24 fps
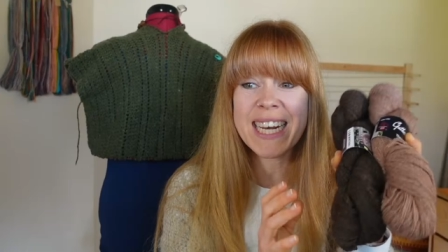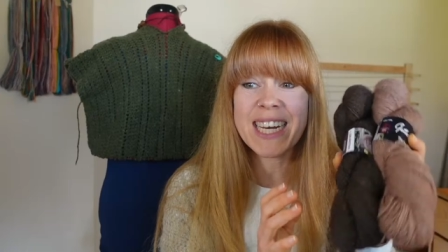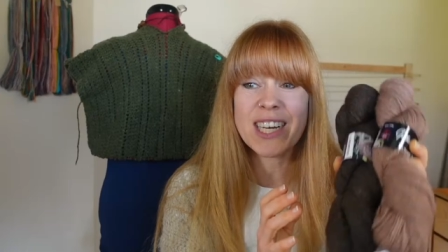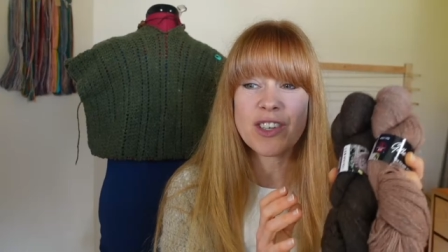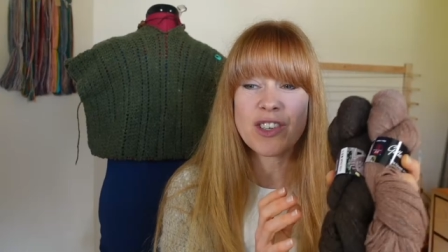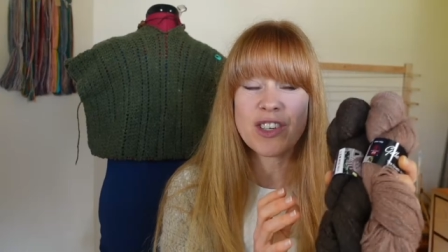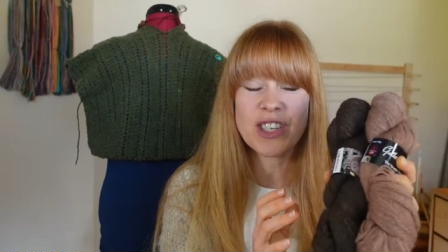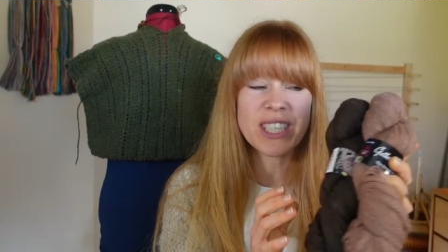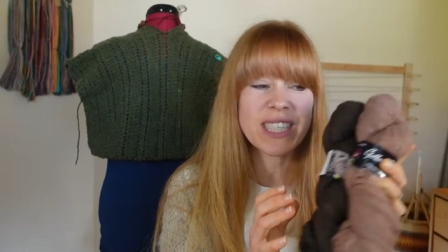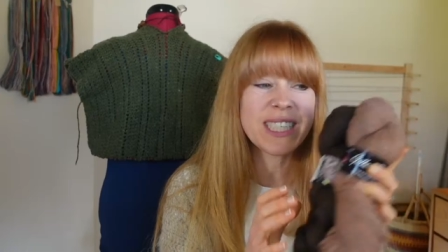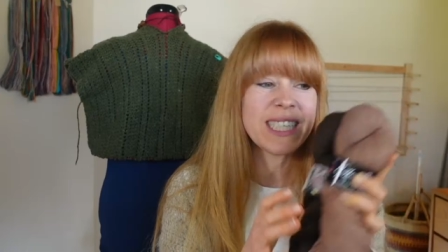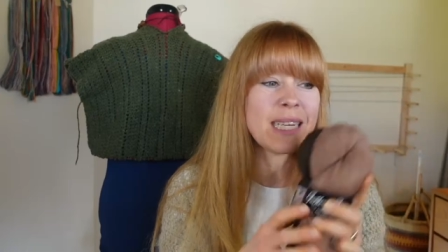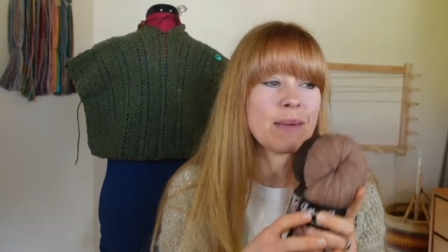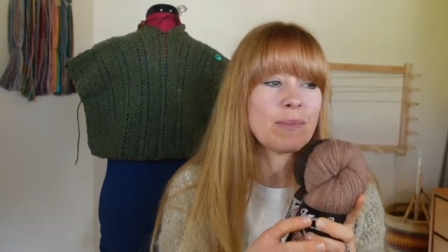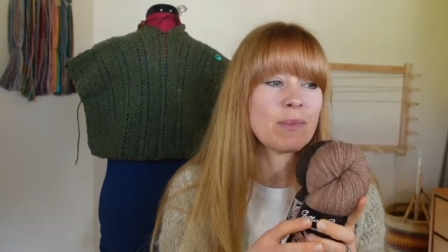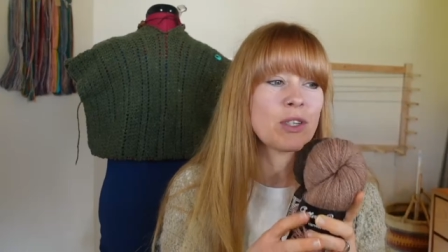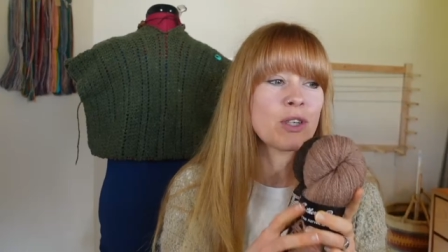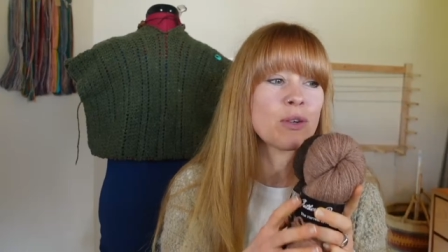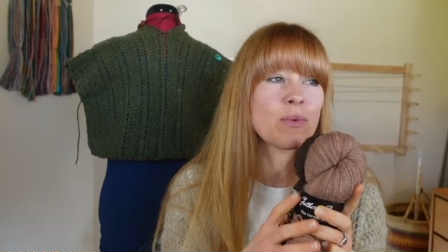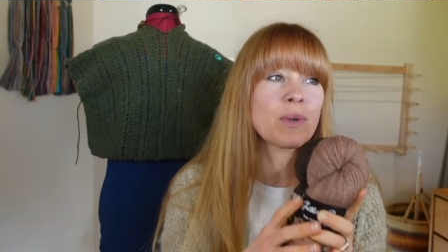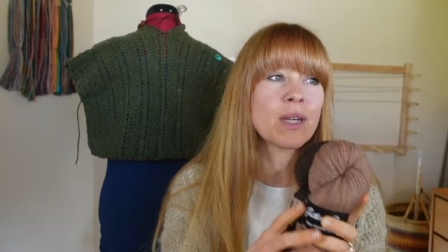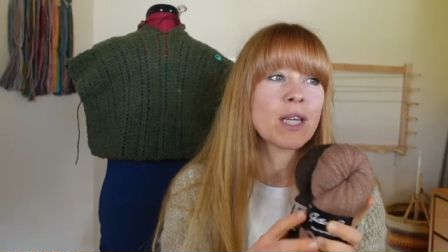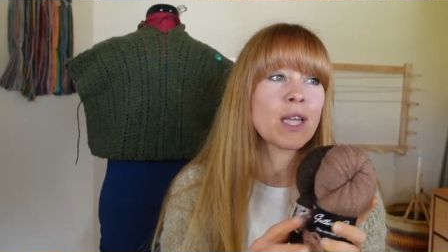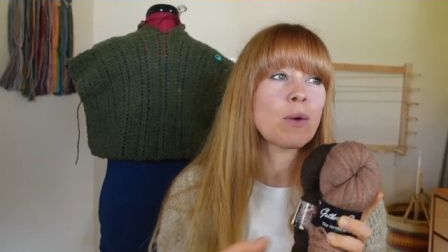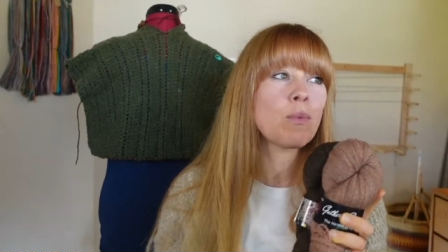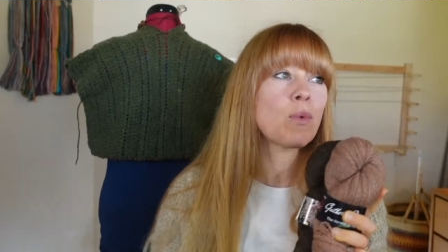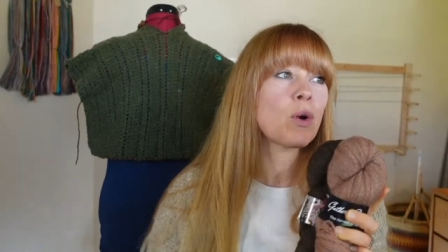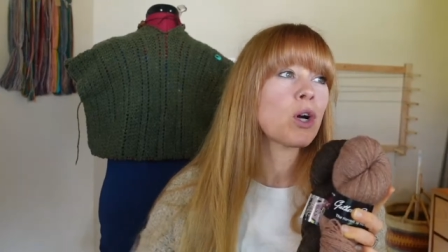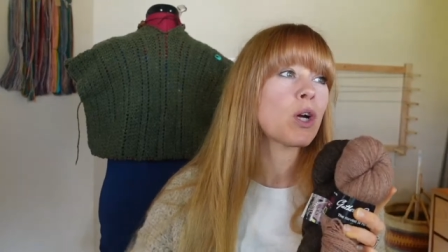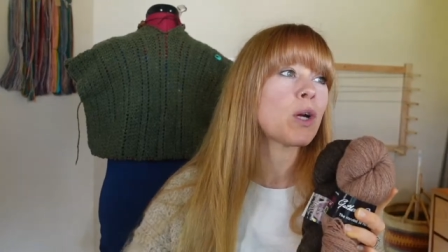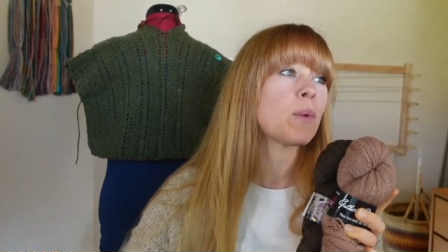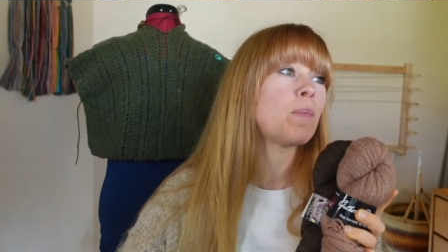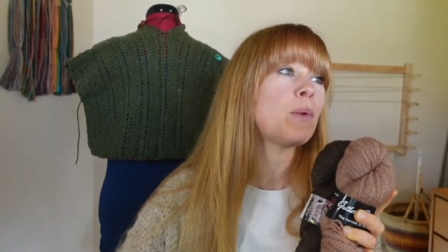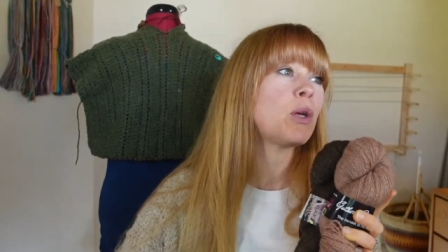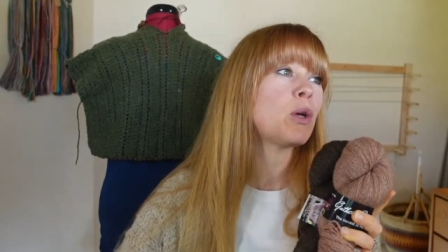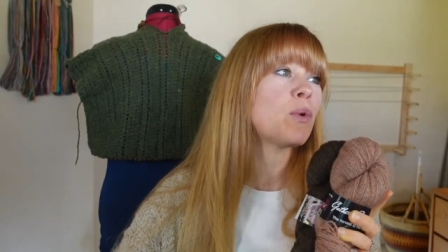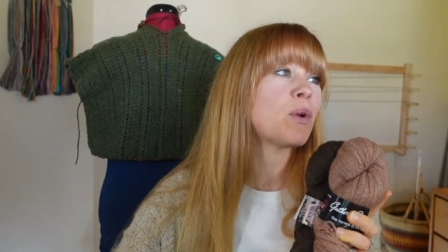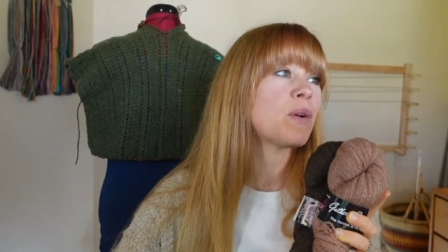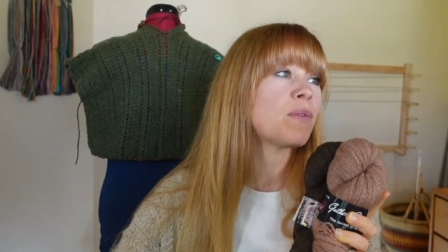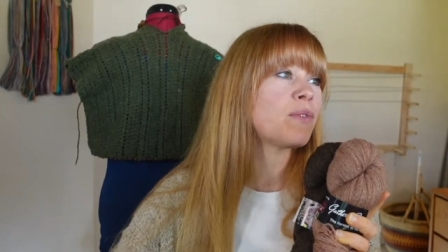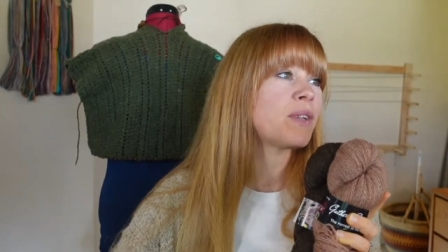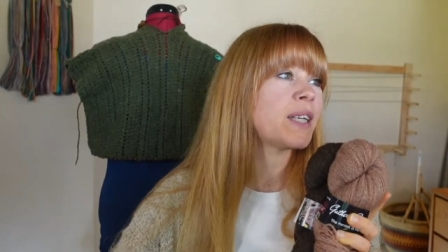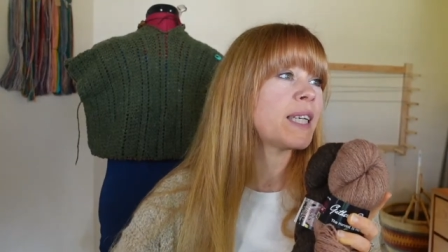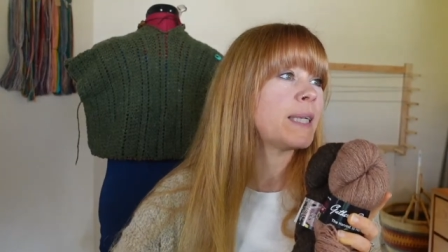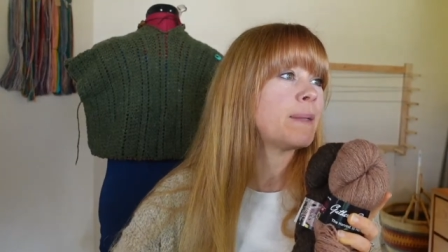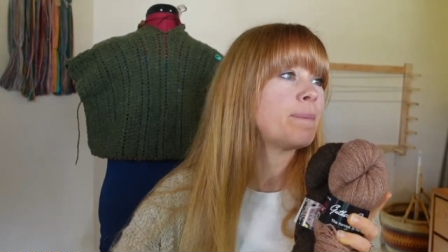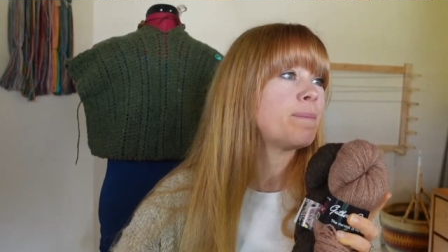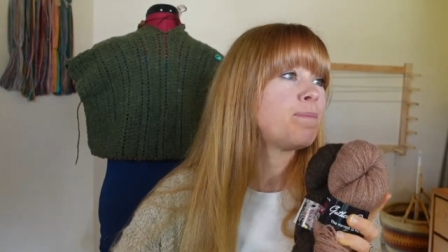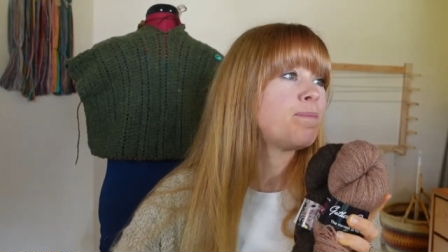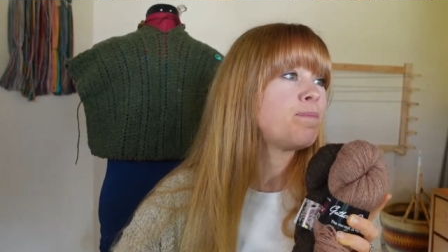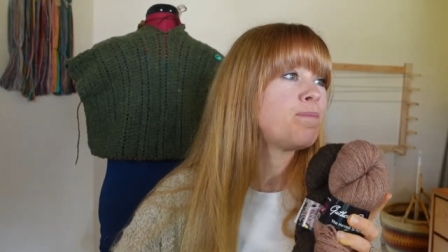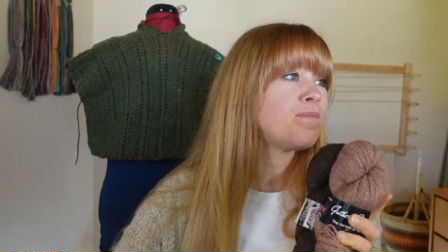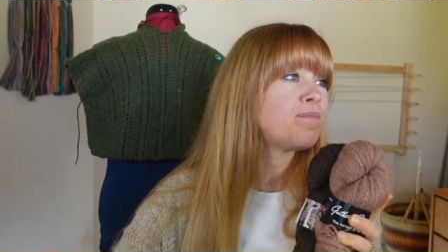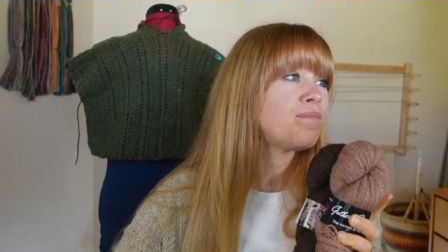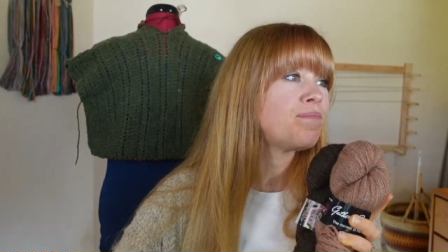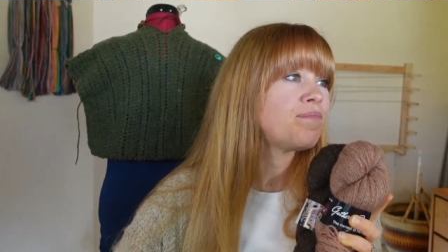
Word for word: and it just seemed to really work beautifully.